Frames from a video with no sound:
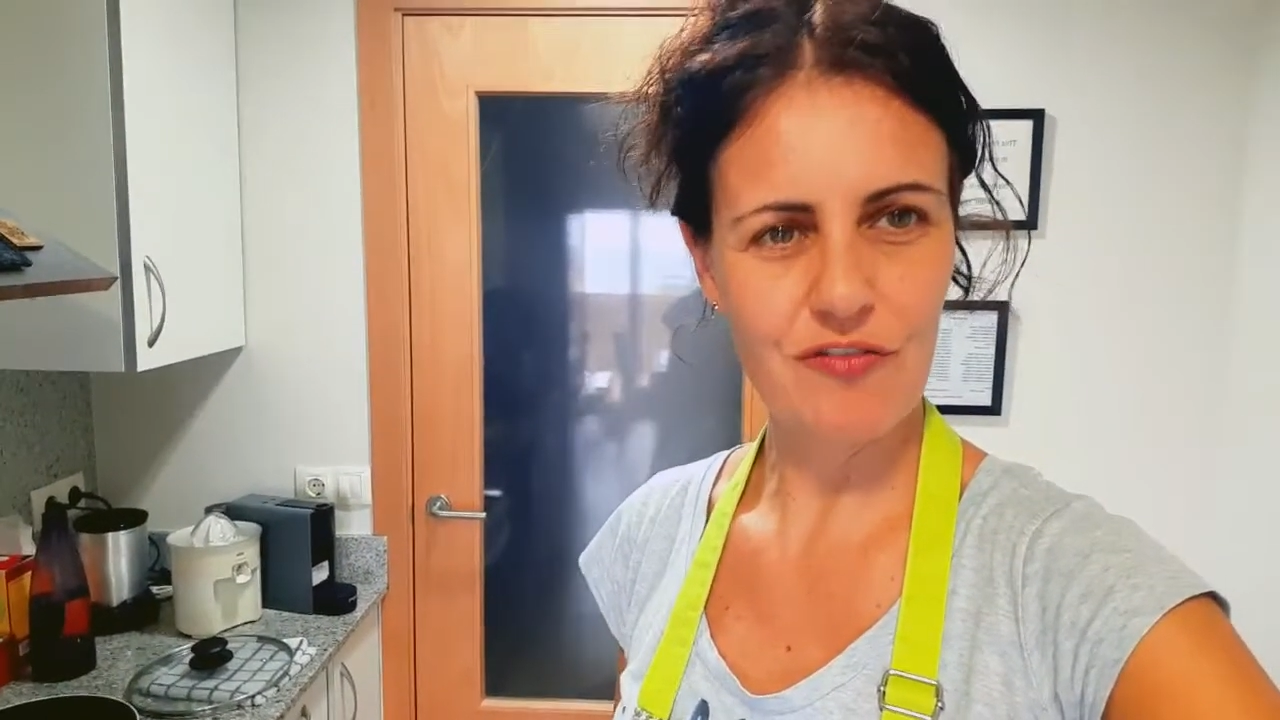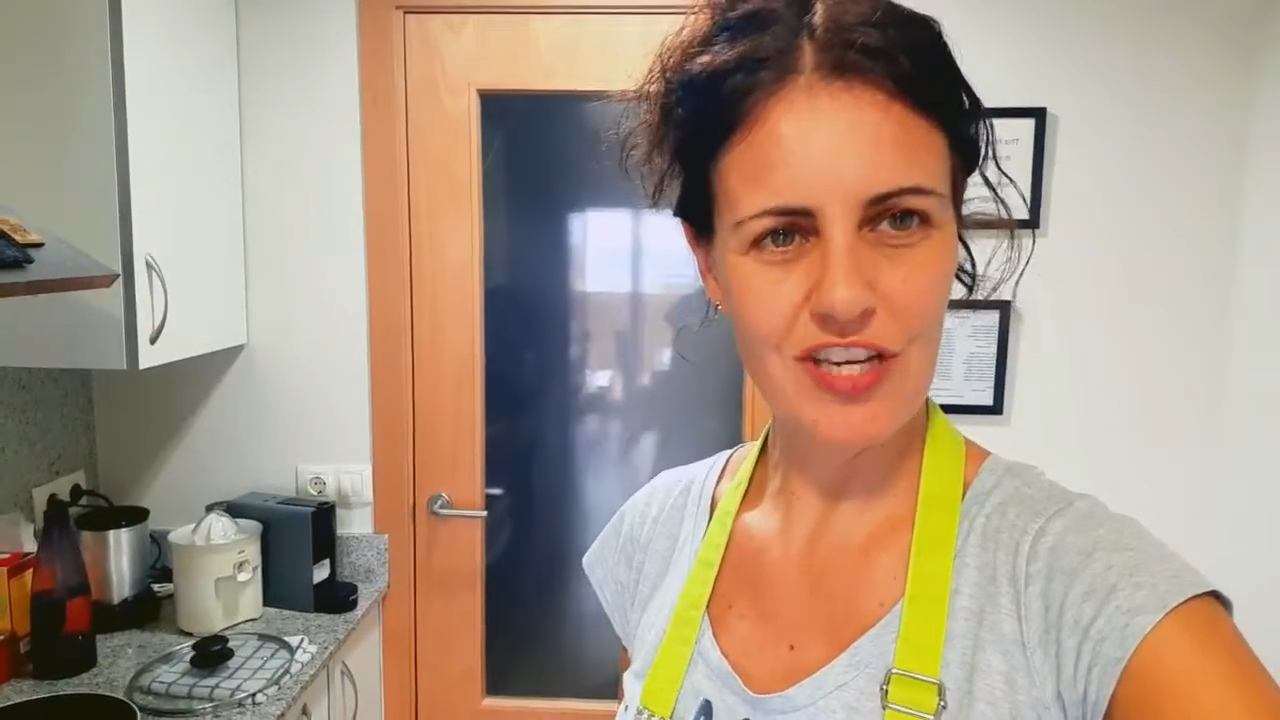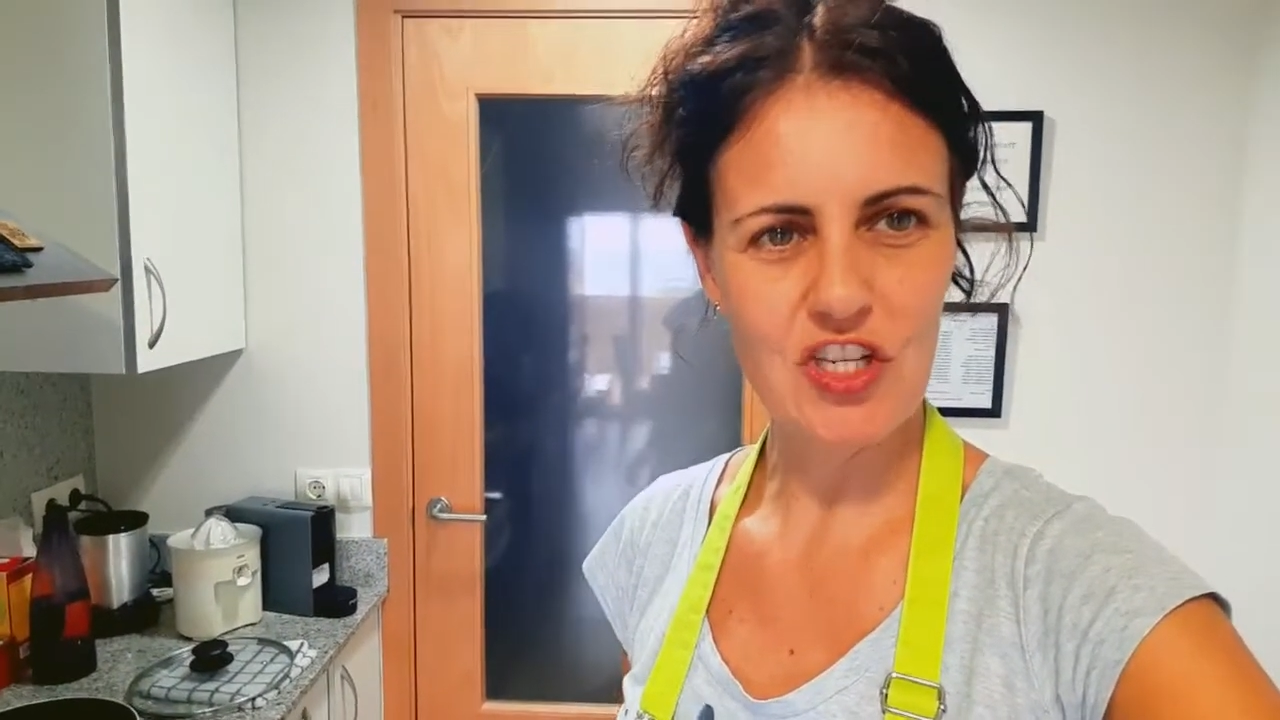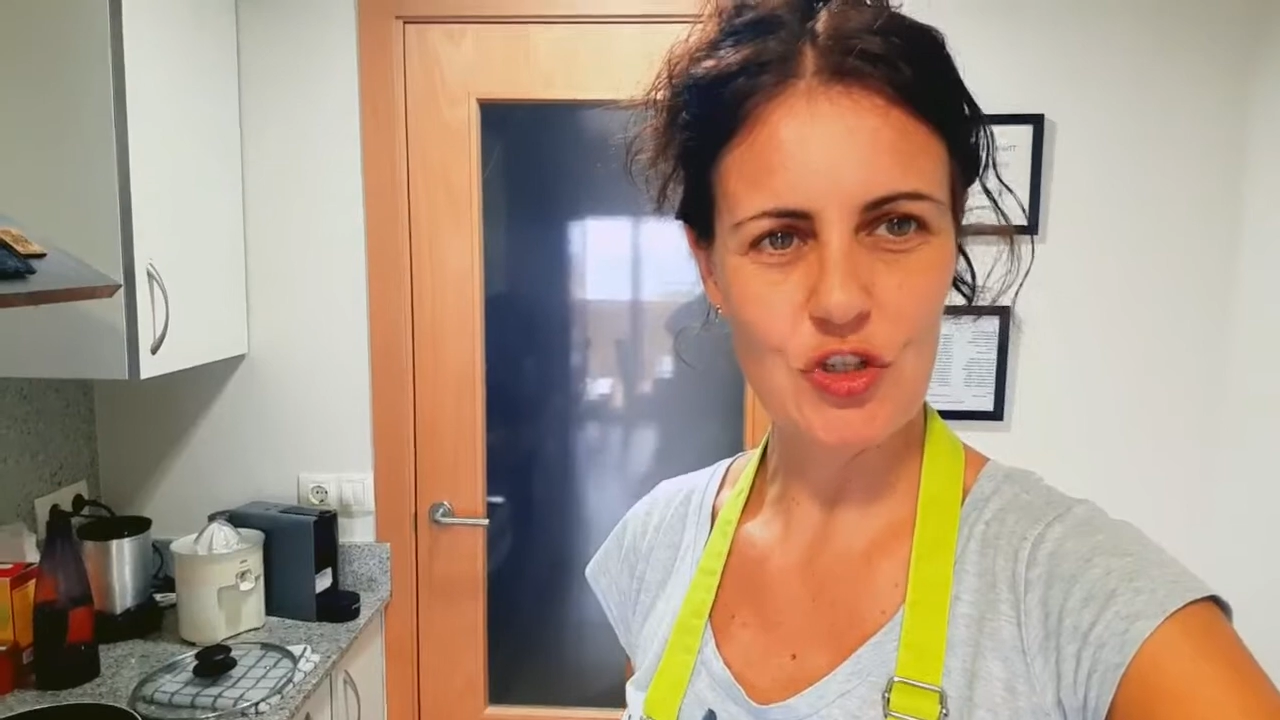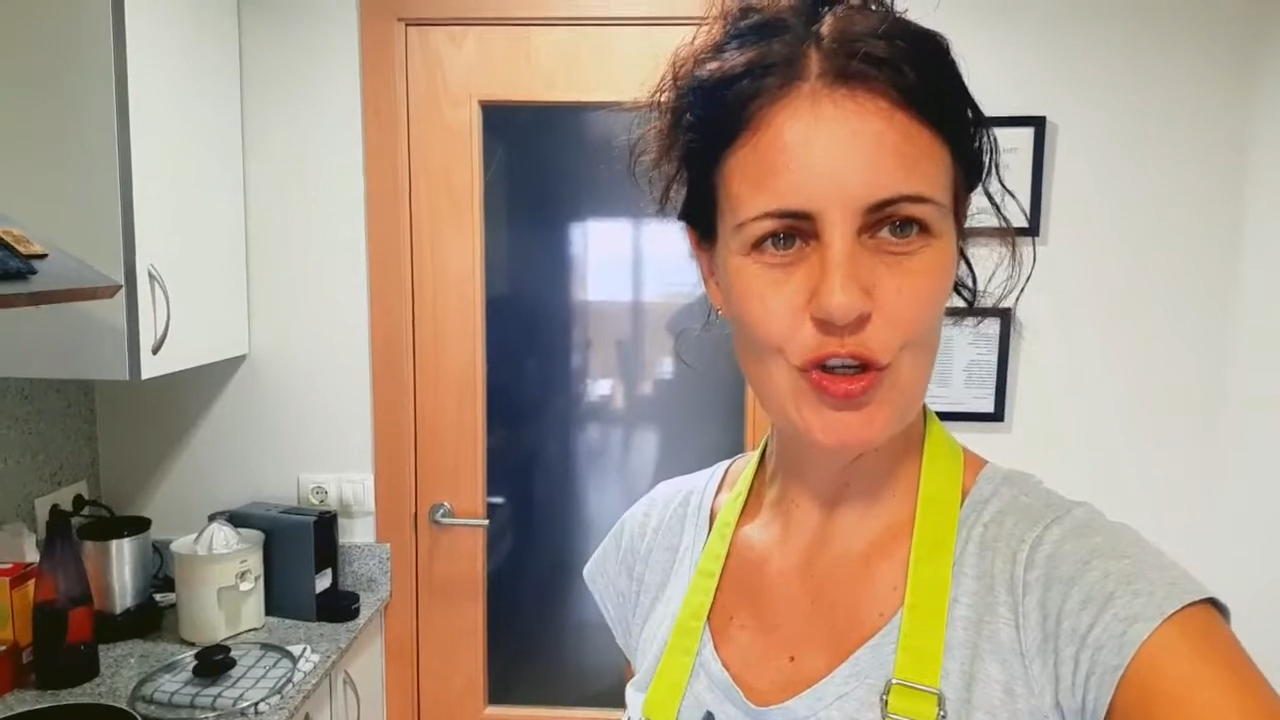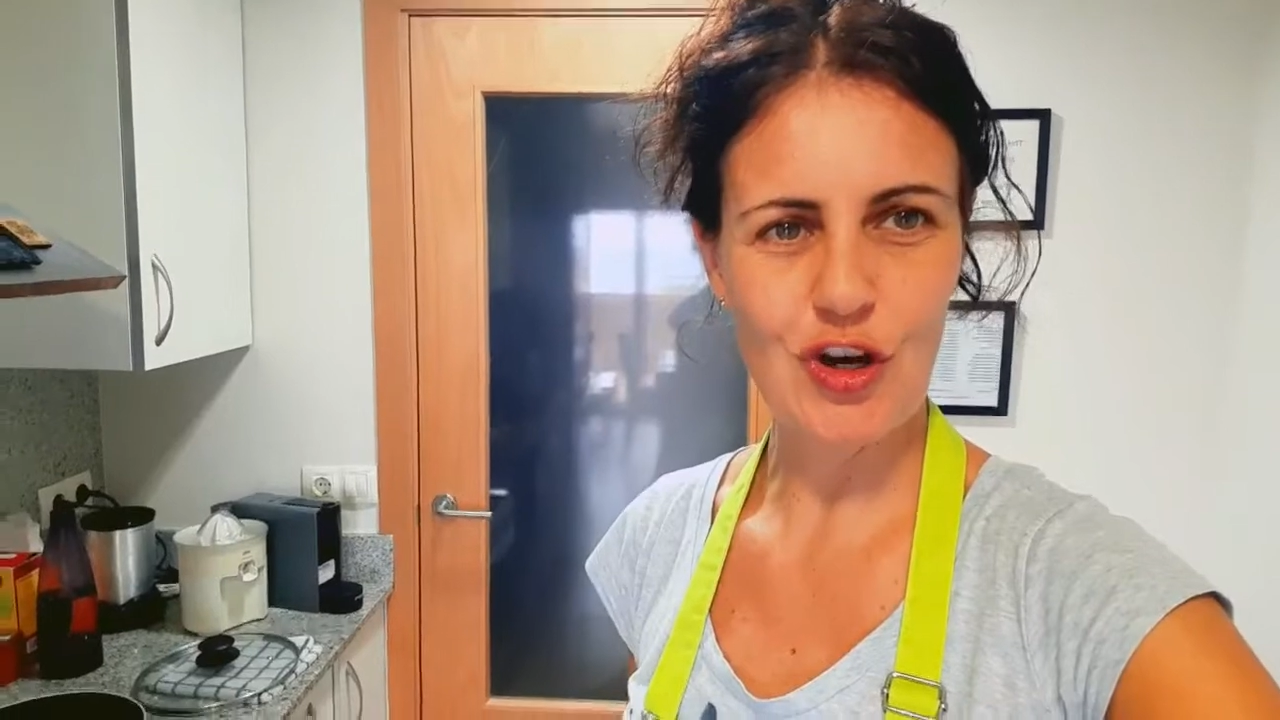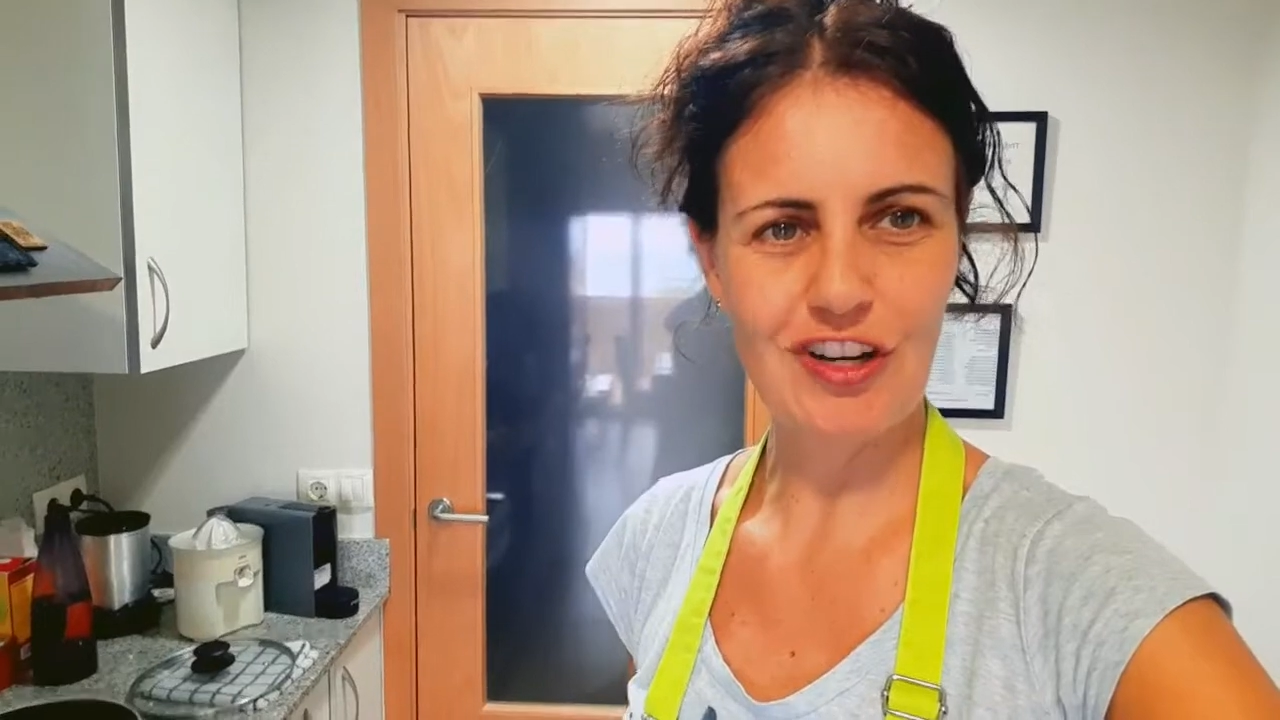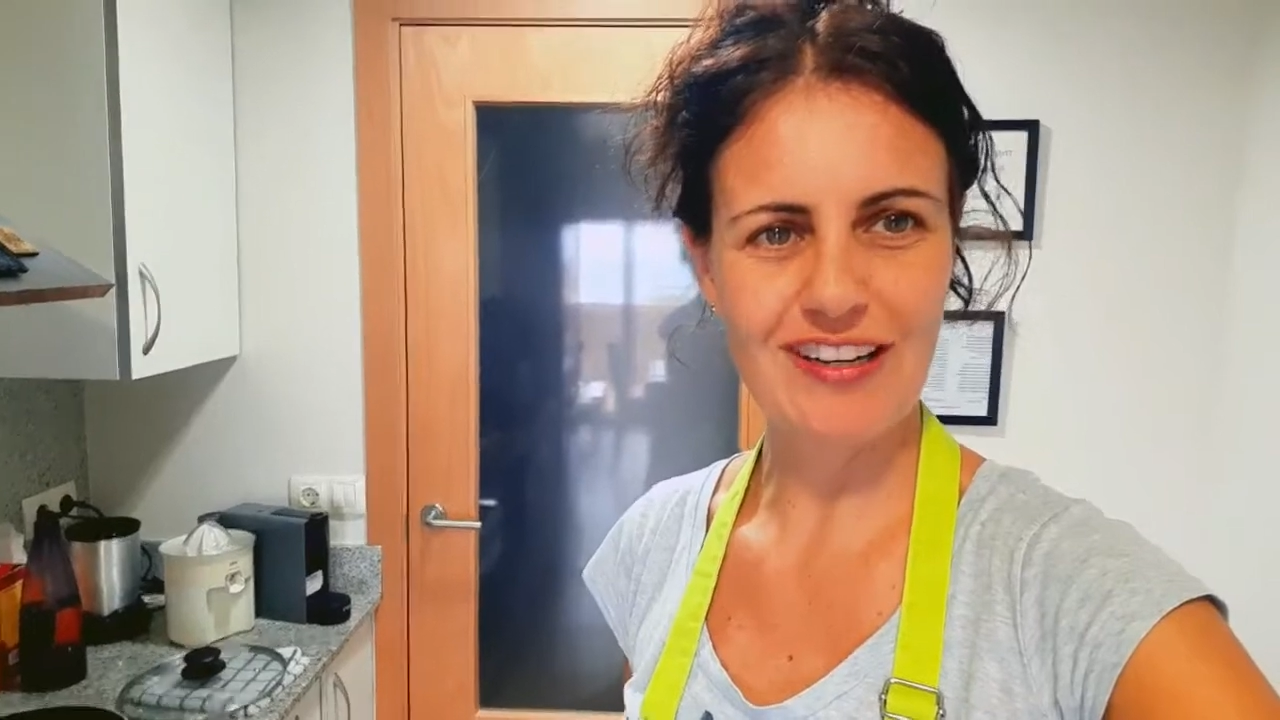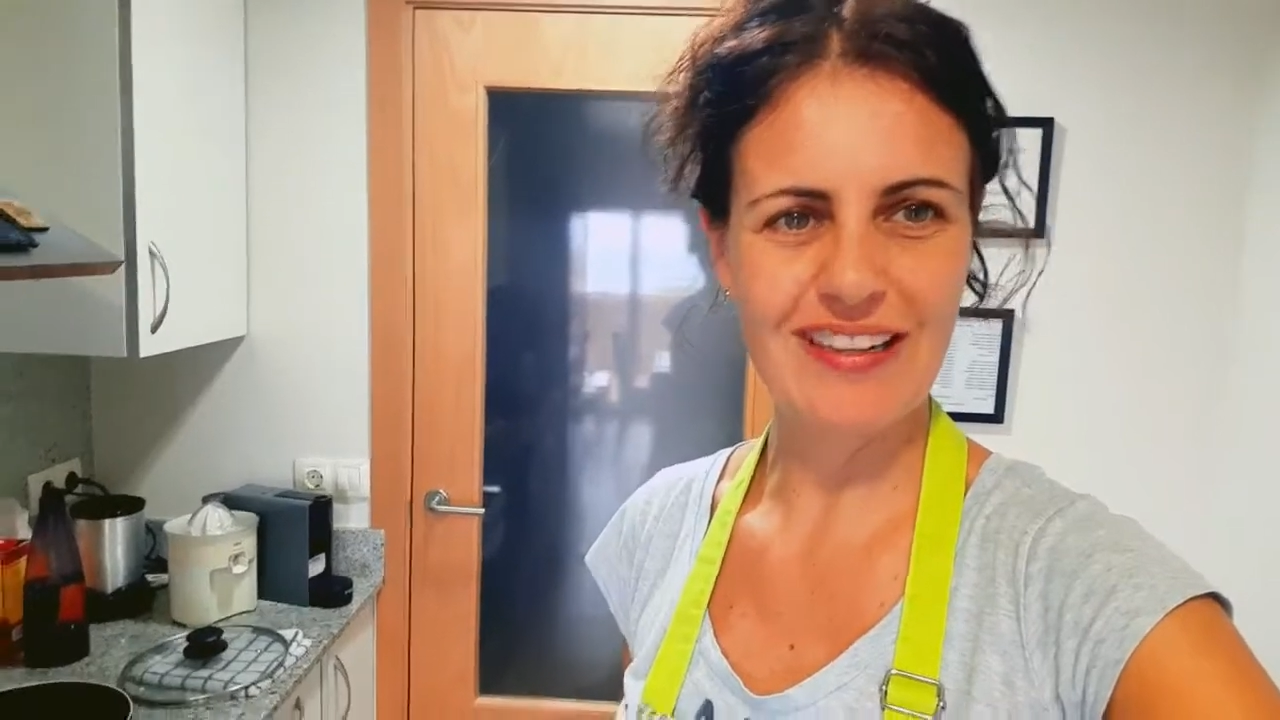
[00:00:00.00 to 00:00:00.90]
fish stock,